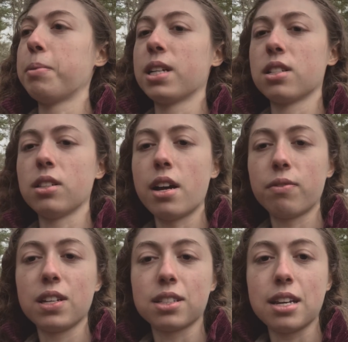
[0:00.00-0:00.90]
Because a lot of
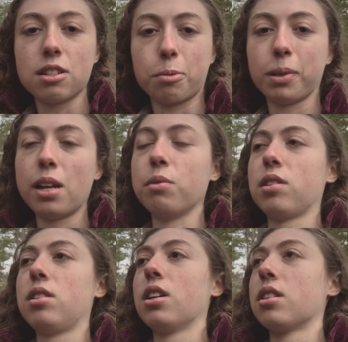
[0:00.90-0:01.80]
things interplay with
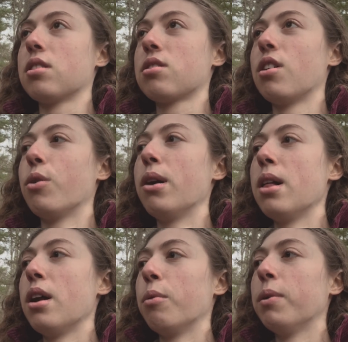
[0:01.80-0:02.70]
each other. So
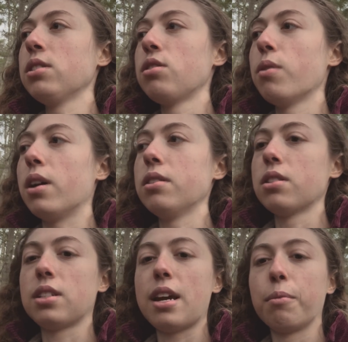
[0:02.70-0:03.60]
once you
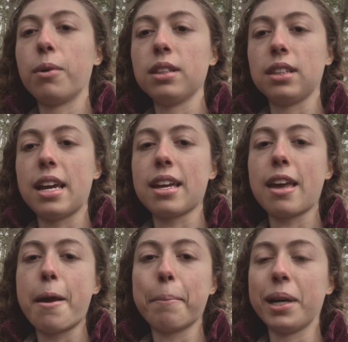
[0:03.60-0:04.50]
understand one thing,
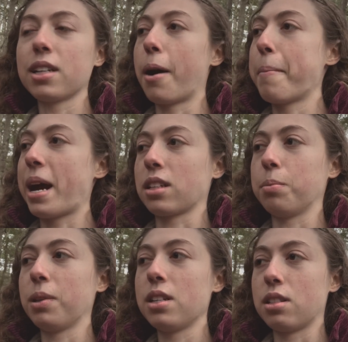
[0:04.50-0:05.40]
it might come back to
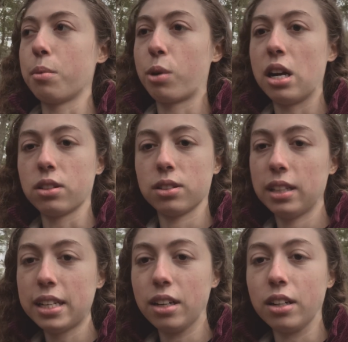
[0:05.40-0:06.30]
play somewhere else
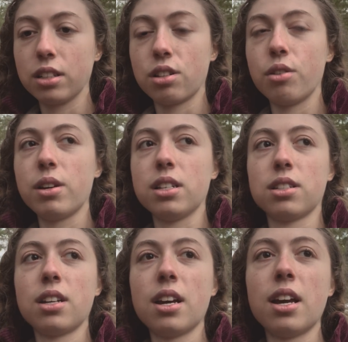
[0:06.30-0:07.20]
later. So
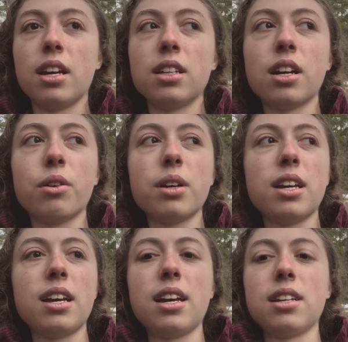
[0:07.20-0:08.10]
it's, you know,
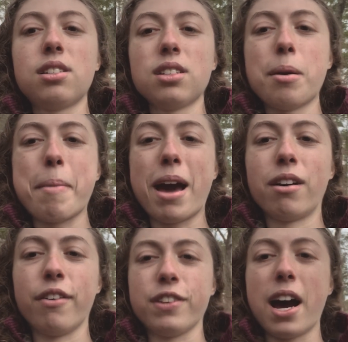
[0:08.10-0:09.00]
it's just a
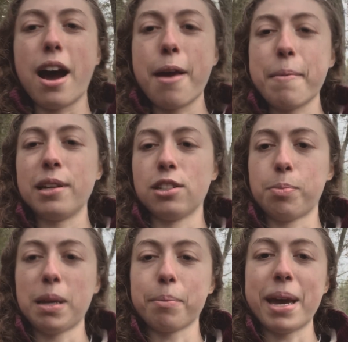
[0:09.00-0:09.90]
matter of time and
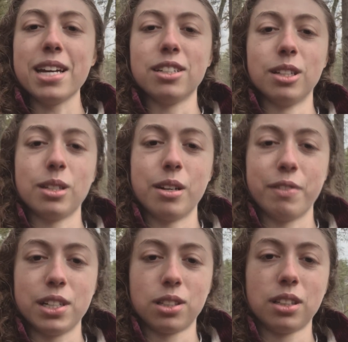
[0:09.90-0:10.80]
just being patient, and
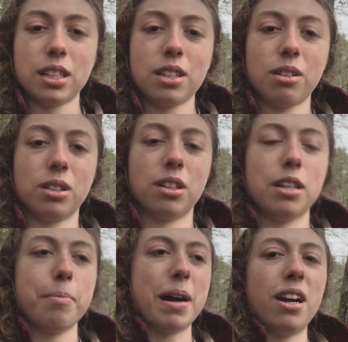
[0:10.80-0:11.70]
eventually you'll
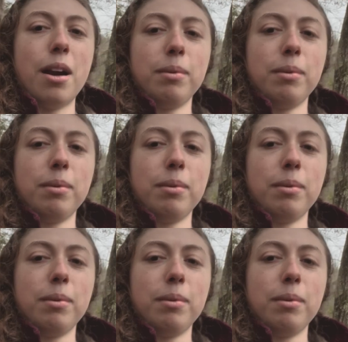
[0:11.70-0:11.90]
learn it better.